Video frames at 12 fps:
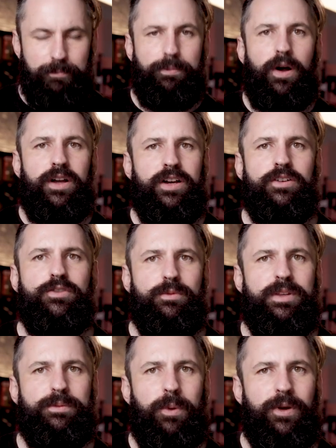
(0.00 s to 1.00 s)
buying on
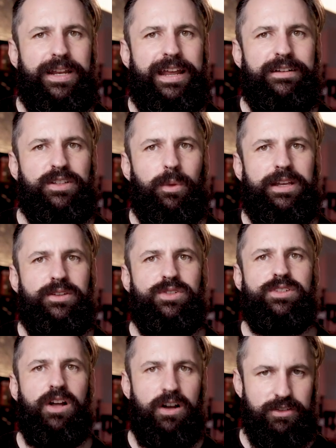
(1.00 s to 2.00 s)
from this point here is where you
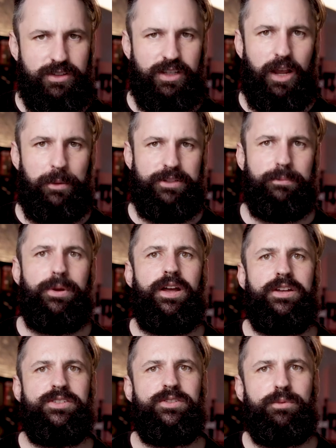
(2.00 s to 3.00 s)
start to go into
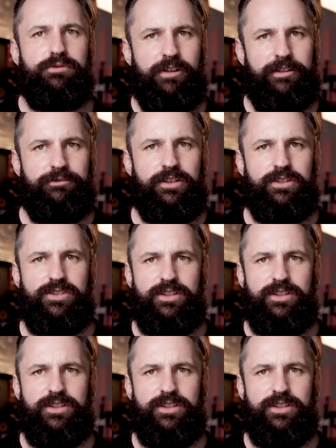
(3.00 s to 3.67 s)
personal preference.